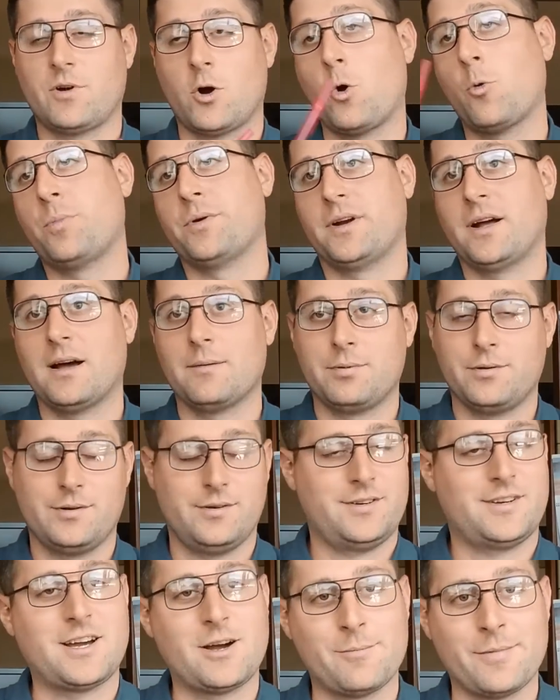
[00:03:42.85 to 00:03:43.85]
open up
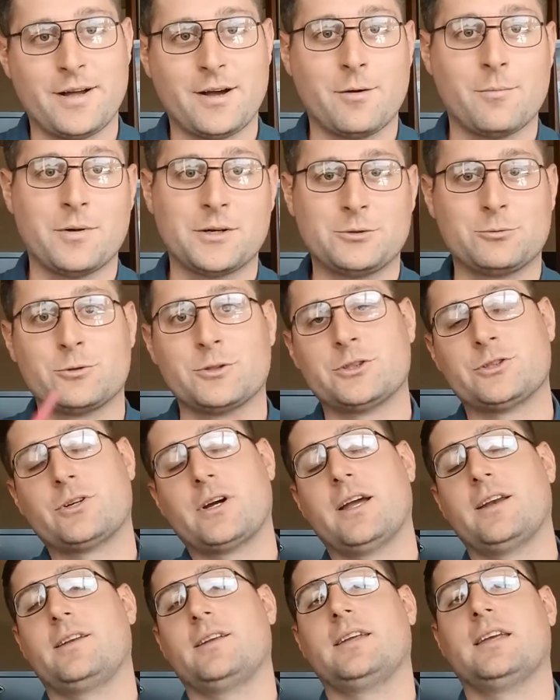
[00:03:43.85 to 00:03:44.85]
how much we're
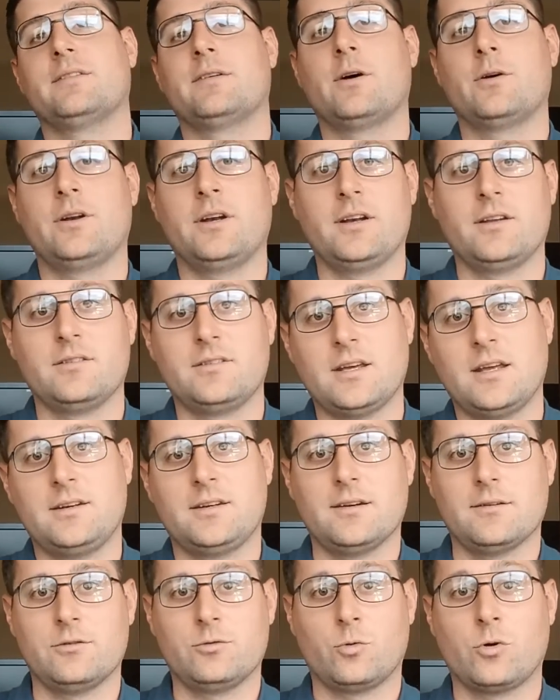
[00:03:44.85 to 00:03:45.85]
trying to give out in
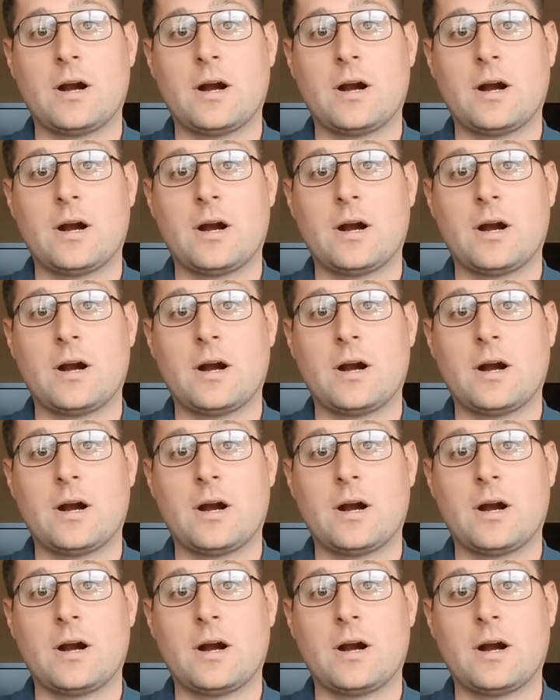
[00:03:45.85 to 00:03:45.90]
incentives,